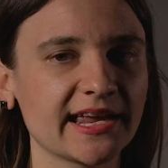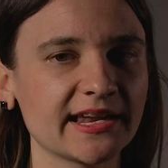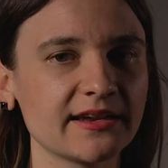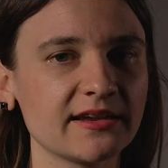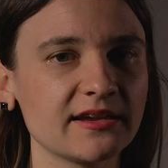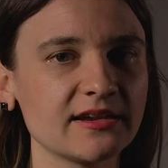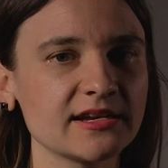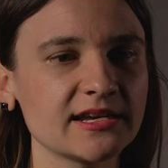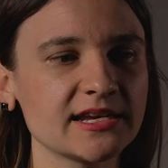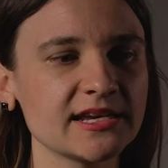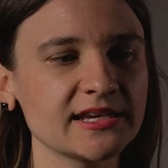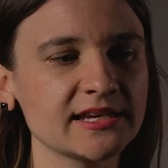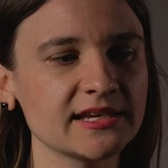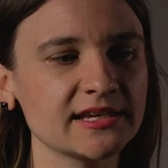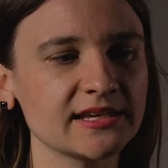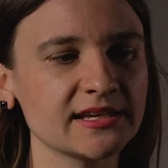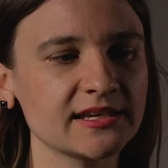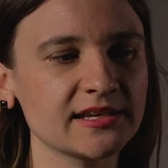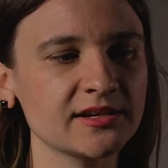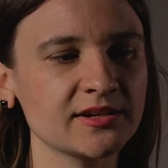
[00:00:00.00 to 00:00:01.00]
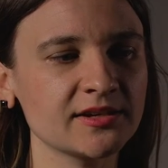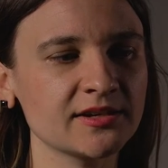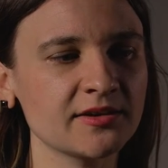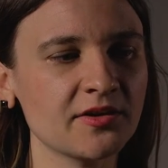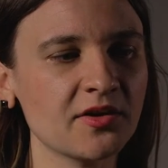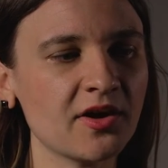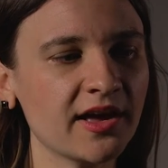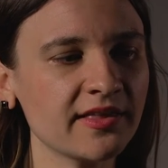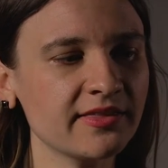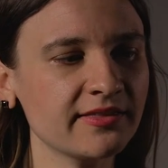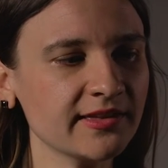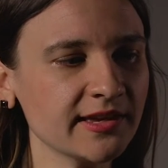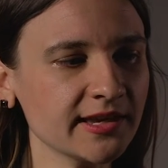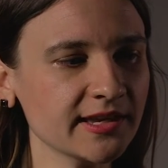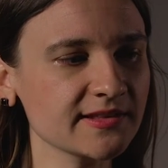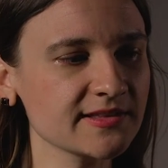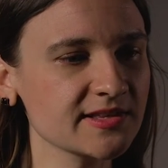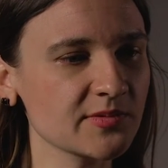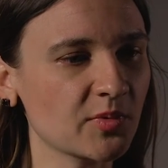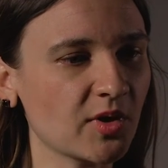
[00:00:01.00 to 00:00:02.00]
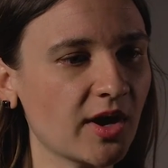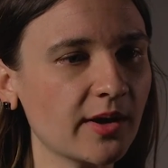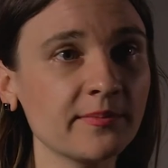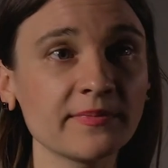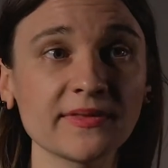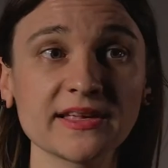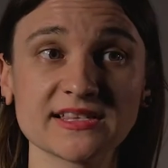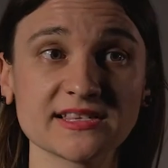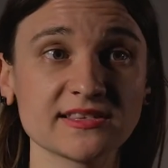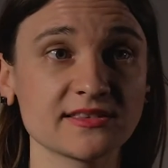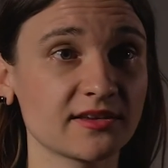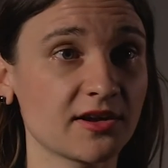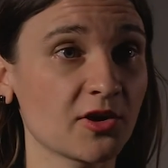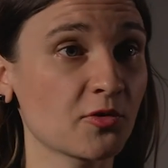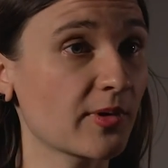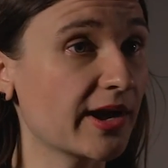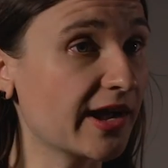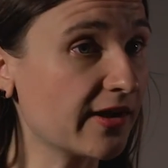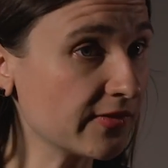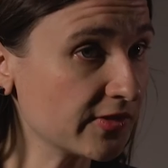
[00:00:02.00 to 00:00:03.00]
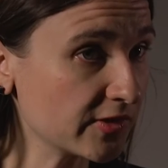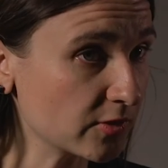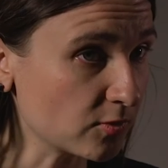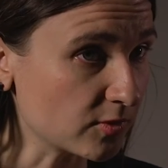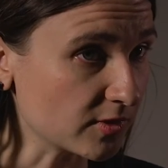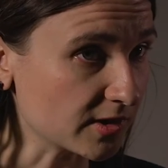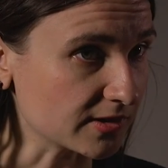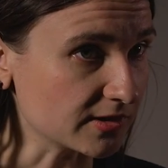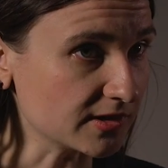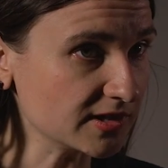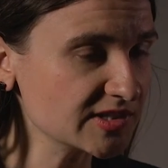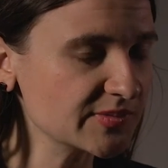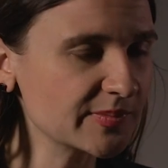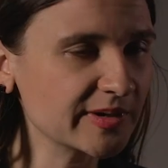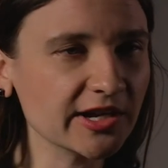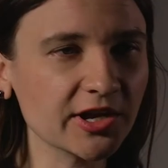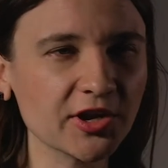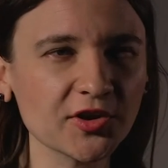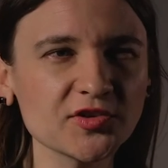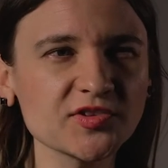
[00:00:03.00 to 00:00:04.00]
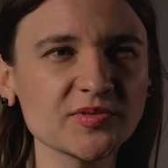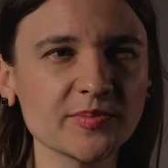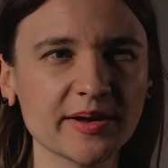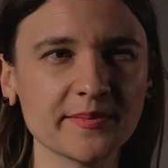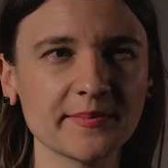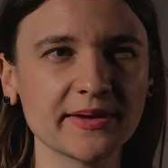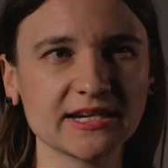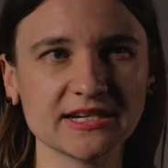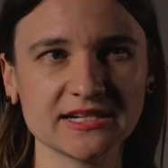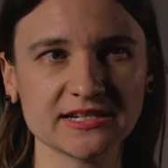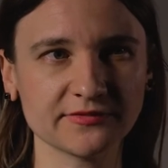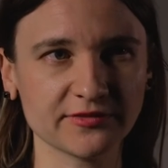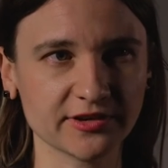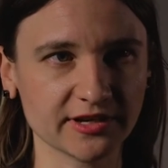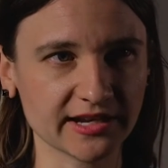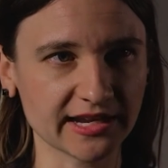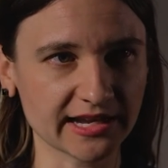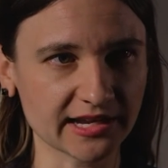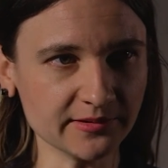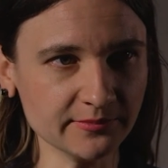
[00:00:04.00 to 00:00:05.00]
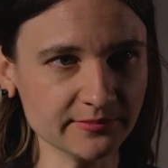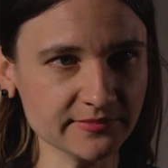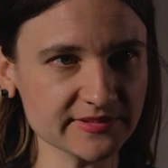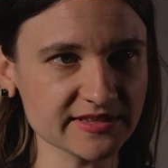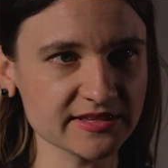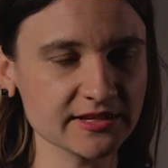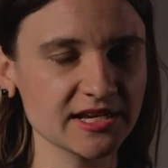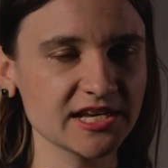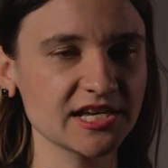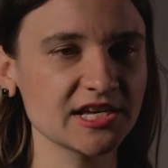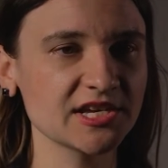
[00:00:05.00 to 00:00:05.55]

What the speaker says: And I think it's a problem that's around the world, but it goes by many different names.